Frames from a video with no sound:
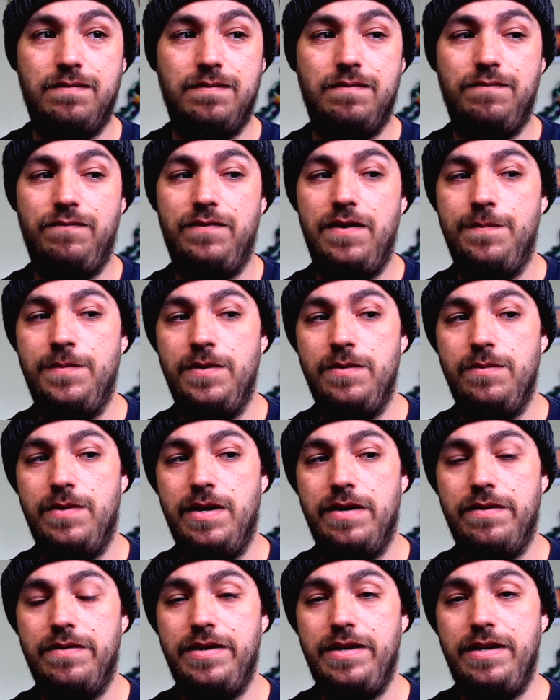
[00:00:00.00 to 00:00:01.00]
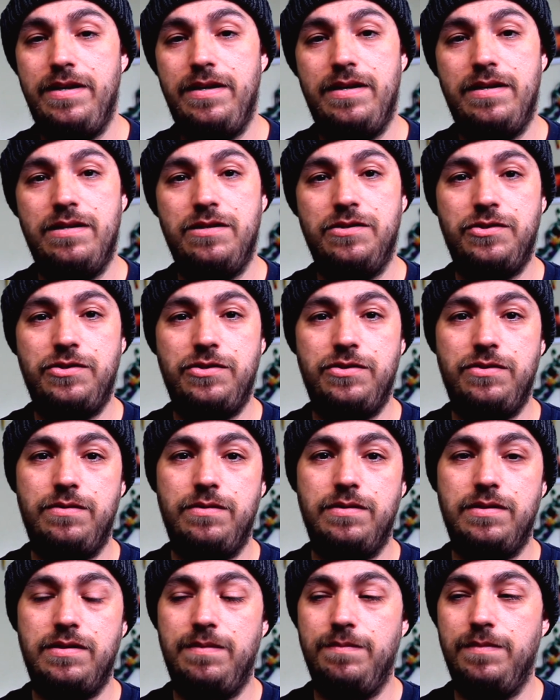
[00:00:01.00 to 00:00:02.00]
February-ish
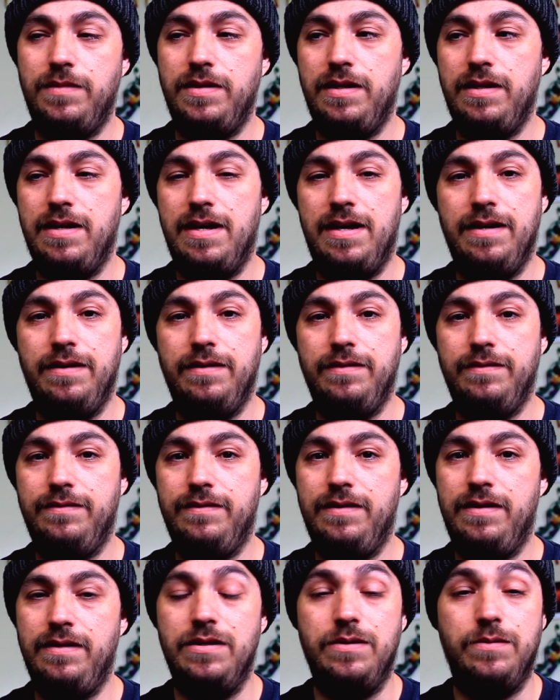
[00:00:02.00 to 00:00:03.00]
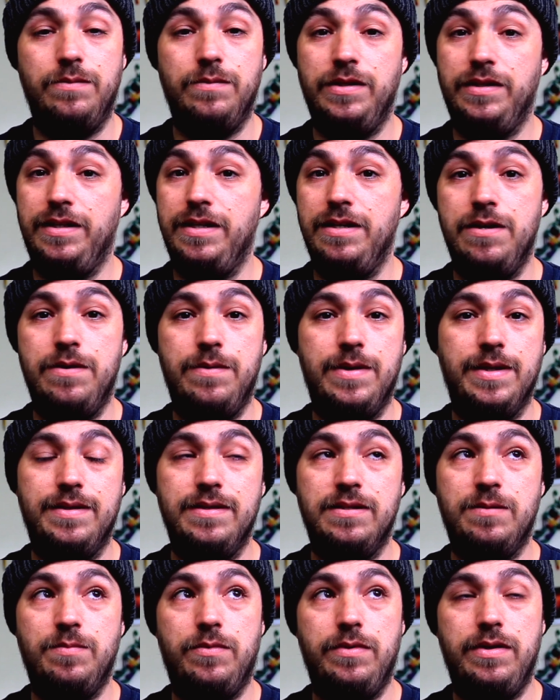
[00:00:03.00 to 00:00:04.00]
or something. I don't really know at
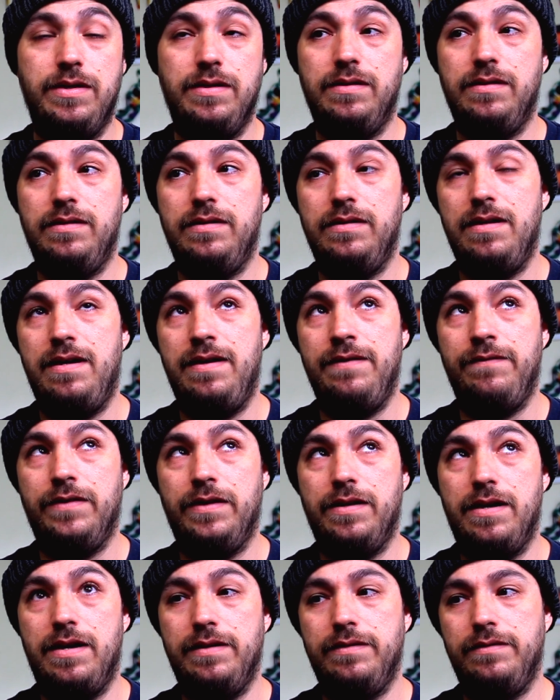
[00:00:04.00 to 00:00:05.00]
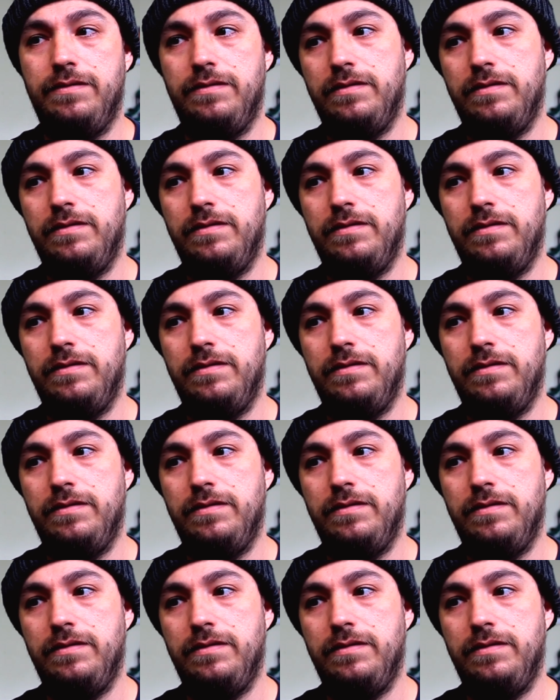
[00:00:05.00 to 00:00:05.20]
this point. I forgot.